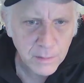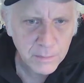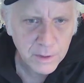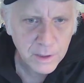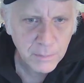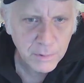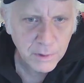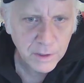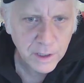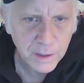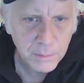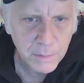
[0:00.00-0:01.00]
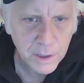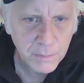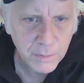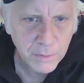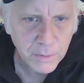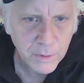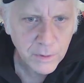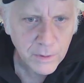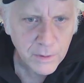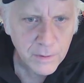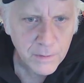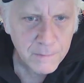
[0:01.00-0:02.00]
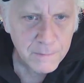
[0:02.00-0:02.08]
about manipulating people.